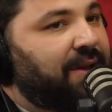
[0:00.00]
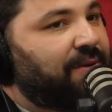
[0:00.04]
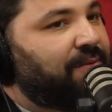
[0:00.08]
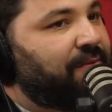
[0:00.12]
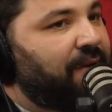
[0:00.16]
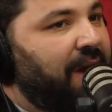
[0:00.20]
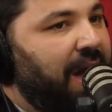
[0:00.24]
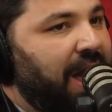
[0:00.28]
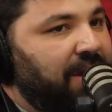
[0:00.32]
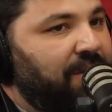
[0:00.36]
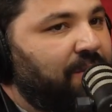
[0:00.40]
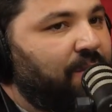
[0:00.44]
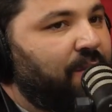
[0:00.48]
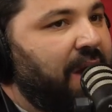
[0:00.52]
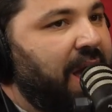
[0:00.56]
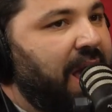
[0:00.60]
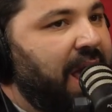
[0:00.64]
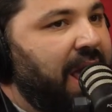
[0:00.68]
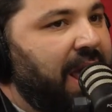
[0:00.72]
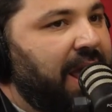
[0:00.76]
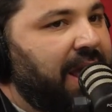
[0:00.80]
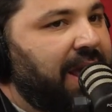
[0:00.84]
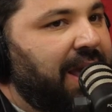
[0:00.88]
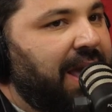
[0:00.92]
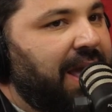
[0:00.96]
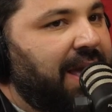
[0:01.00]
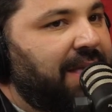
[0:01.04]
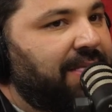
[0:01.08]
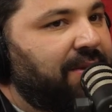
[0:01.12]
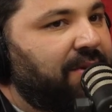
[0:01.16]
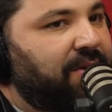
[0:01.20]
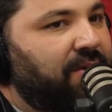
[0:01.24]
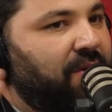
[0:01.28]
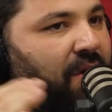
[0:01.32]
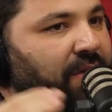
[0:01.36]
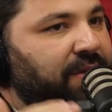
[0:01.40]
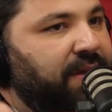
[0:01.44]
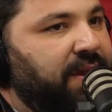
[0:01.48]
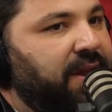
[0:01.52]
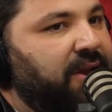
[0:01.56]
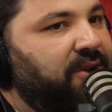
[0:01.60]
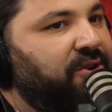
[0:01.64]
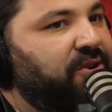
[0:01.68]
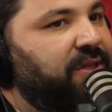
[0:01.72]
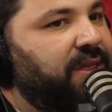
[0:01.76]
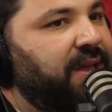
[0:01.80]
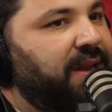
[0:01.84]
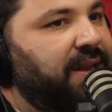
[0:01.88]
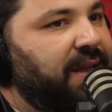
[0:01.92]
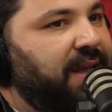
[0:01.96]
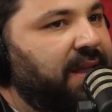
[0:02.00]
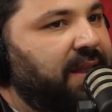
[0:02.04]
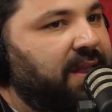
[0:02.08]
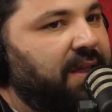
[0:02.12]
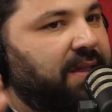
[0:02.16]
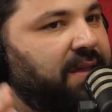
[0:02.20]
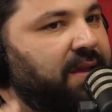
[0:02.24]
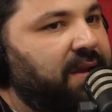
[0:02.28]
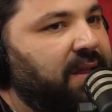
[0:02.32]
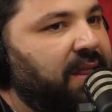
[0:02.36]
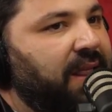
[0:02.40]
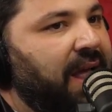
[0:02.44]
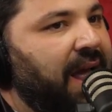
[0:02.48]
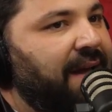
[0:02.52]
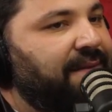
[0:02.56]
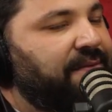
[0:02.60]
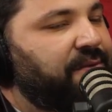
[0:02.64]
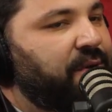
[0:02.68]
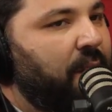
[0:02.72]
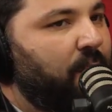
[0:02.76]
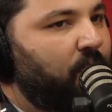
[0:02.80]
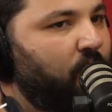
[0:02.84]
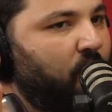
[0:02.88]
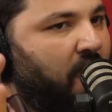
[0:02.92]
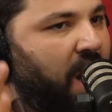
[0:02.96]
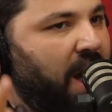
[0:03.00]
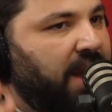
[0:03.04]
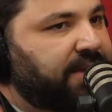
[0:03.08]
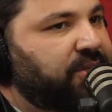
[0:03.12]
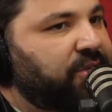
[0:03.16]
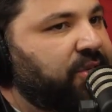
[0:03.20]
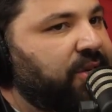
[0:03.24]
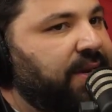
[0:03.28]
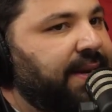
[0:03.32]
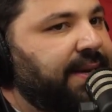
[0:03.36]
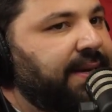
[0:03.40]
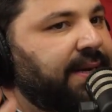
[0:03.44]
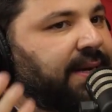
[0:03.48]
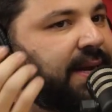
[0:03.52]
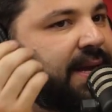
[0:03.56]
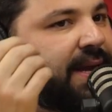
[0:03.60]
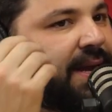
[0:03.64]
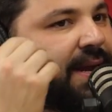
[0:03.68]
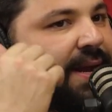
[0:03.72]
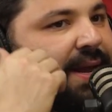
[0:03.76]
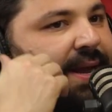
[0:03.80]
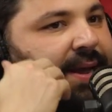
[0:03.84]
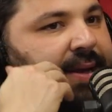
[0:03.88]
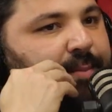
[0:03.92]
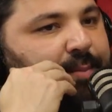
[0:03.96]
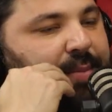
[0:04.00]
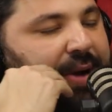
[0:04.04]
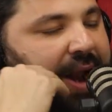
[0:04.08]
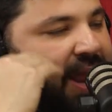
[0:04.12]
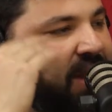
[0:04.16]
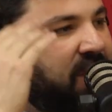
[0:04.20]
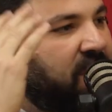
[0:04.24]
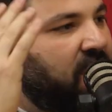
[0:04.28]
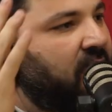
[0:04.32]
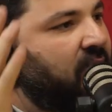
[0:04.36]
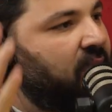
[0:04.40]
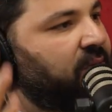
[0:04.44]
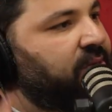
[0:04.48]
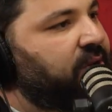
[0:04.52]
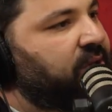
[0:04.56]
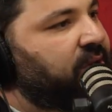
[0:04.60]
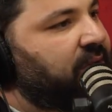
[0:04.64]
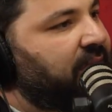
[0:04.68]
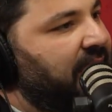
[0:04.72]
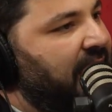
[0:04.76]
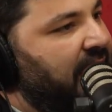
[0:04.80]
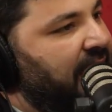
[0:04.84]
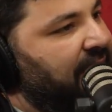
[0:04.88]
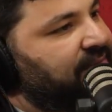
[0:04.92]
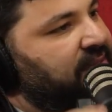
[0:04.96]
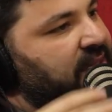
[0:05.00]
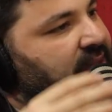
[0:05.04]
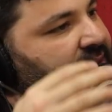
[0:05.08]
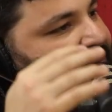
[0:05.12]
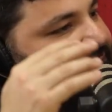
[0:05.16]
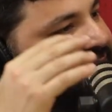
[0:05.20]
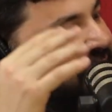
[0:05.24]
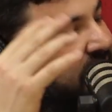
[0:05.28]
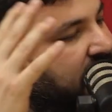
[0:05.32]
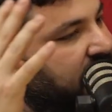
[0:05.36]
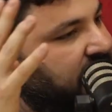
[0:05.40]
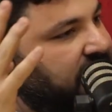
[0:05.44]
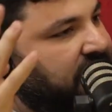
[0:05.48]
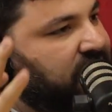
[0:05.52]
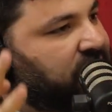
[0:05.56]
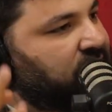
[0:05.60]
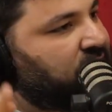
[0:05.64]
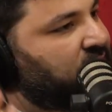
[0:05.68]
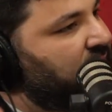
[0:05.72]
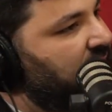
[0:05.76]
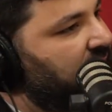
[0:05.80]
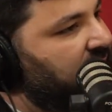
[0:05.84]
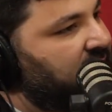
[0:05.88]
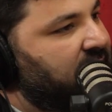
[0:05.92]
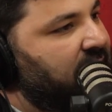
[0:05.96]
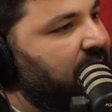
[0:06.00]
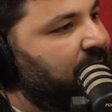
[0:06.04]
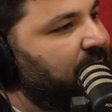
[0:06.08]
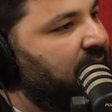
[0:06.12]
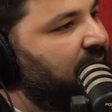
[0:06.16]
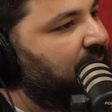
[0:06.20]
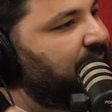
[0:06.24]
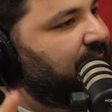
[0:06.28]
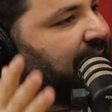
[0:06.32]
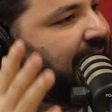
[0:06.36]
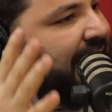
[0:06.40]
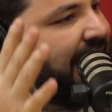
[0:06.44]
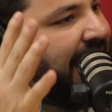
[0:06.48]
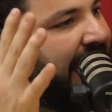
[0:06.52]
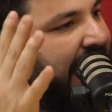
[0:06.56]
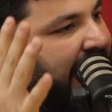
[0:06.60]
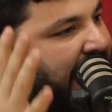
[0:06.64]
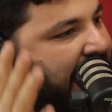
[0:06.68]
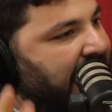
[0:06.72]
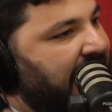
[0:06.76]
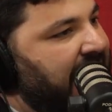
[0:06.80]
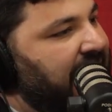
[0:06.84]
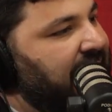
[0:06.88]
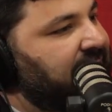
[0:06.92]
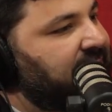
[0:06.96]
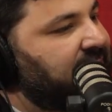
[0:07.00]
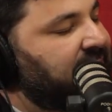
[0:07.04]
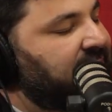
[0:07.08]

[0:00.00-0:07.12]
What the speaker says: it right away. And there's all these interesting details of the life. So I'm watching, but I know there's going to have this fucking shit come up that I hate.